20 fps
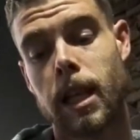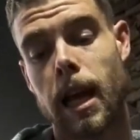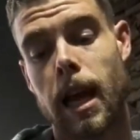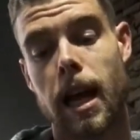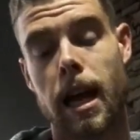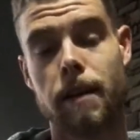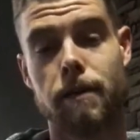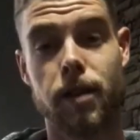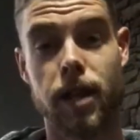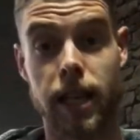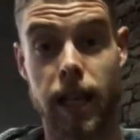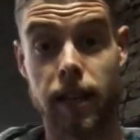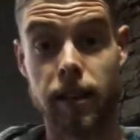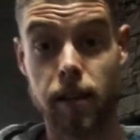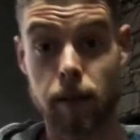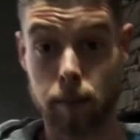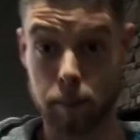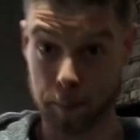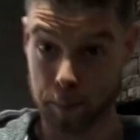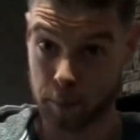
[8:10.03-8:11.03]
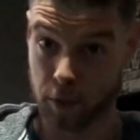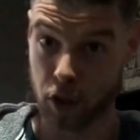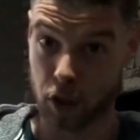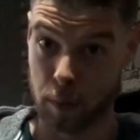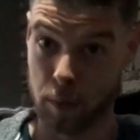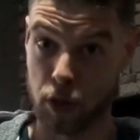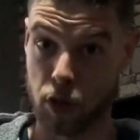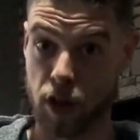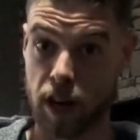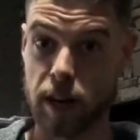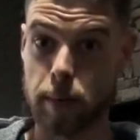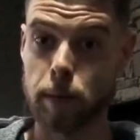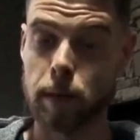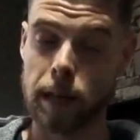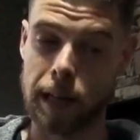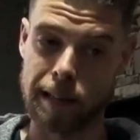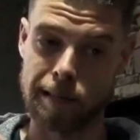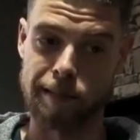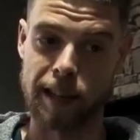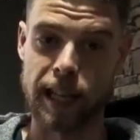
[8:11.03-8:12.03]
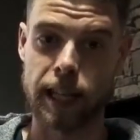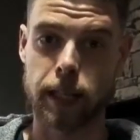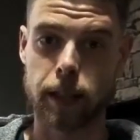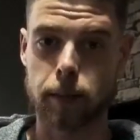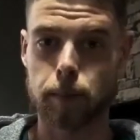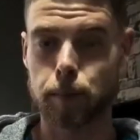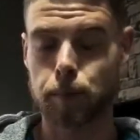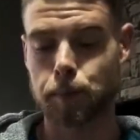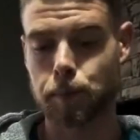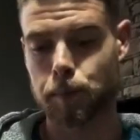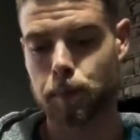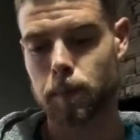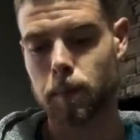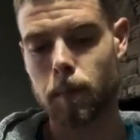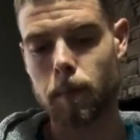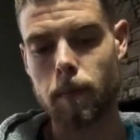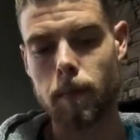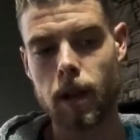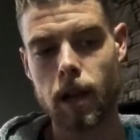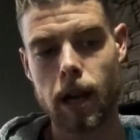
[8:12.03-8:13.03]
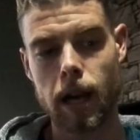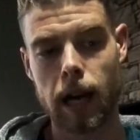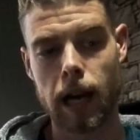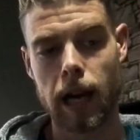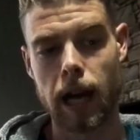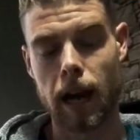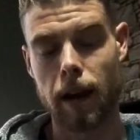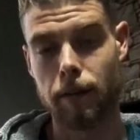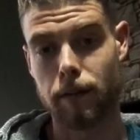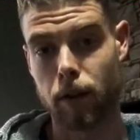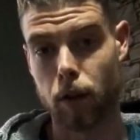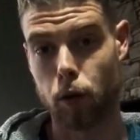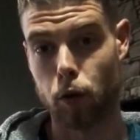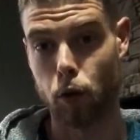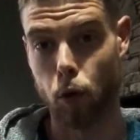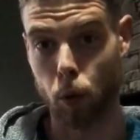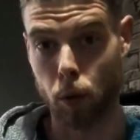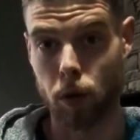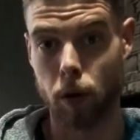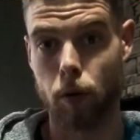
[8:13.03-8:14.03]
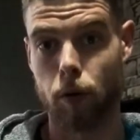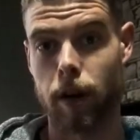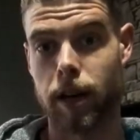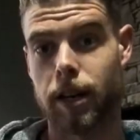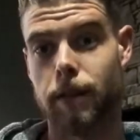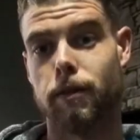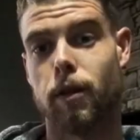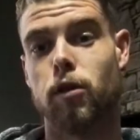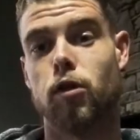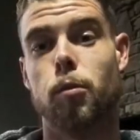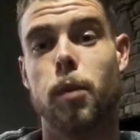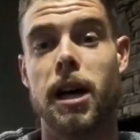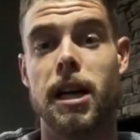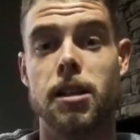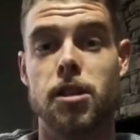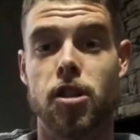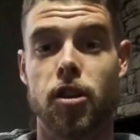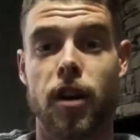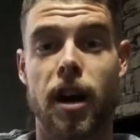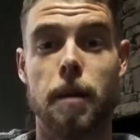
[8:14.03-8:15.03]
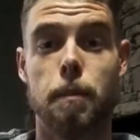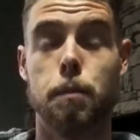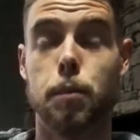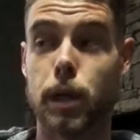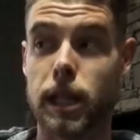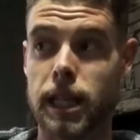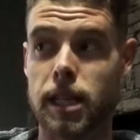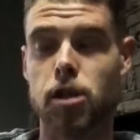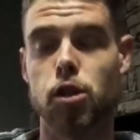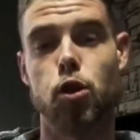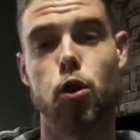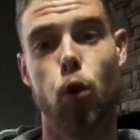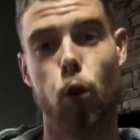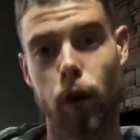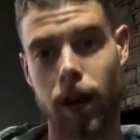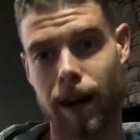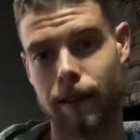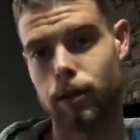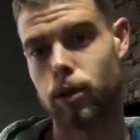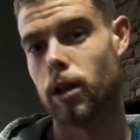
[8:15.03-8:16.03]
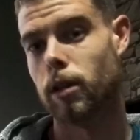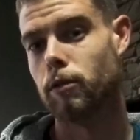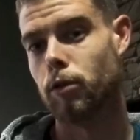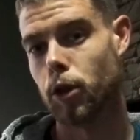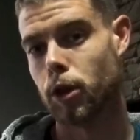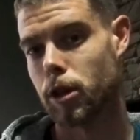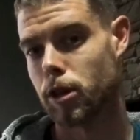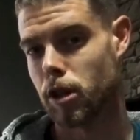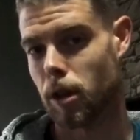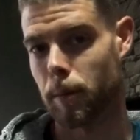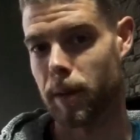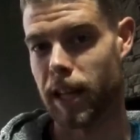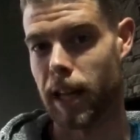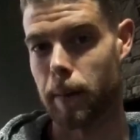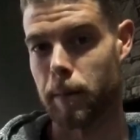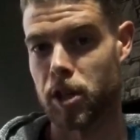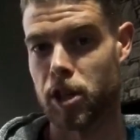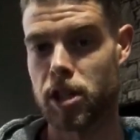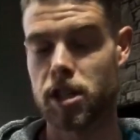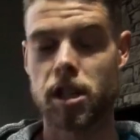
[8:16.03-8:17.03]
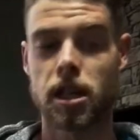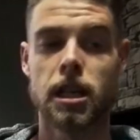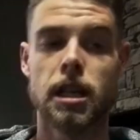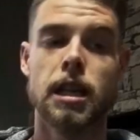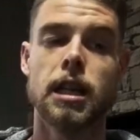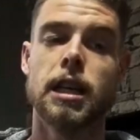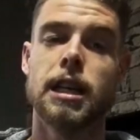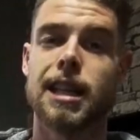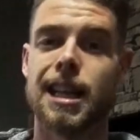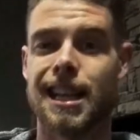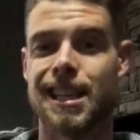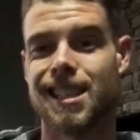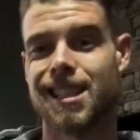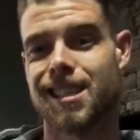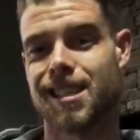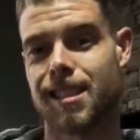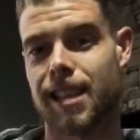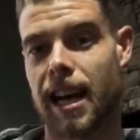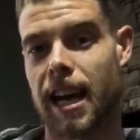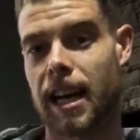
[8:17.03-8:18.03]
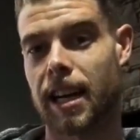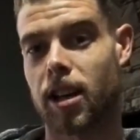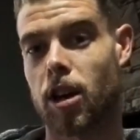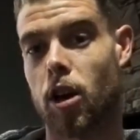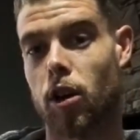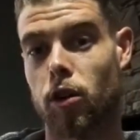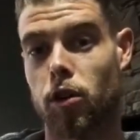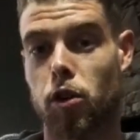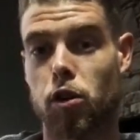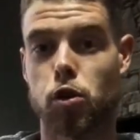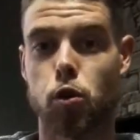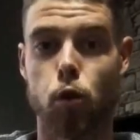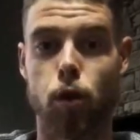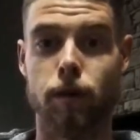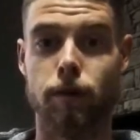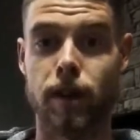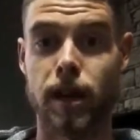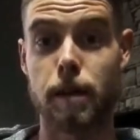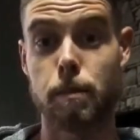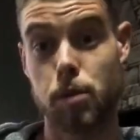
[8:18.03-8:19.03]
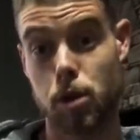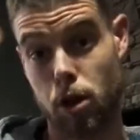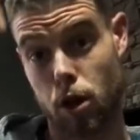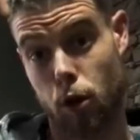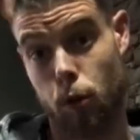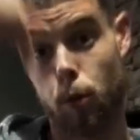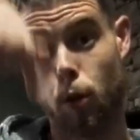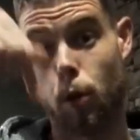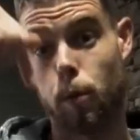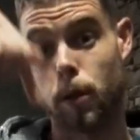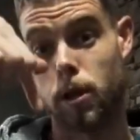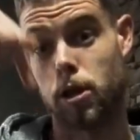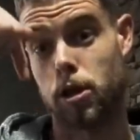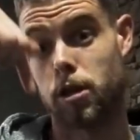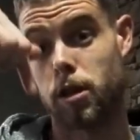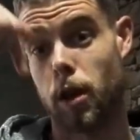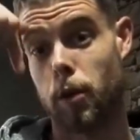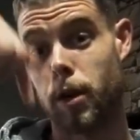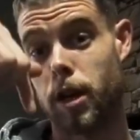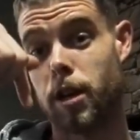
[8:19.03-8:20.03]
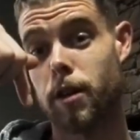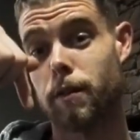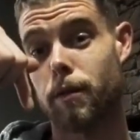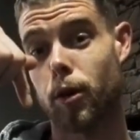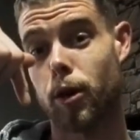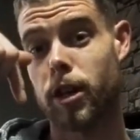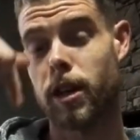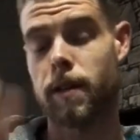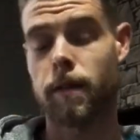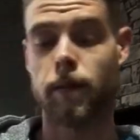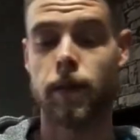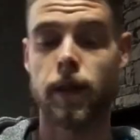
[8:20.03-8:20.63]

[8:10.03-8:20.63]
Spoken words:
If you did, subscribe and like. If you don't already follow my Instagram, please go and have a little look at some of the images. That's stag_vapes. I'll pop it just down here for you.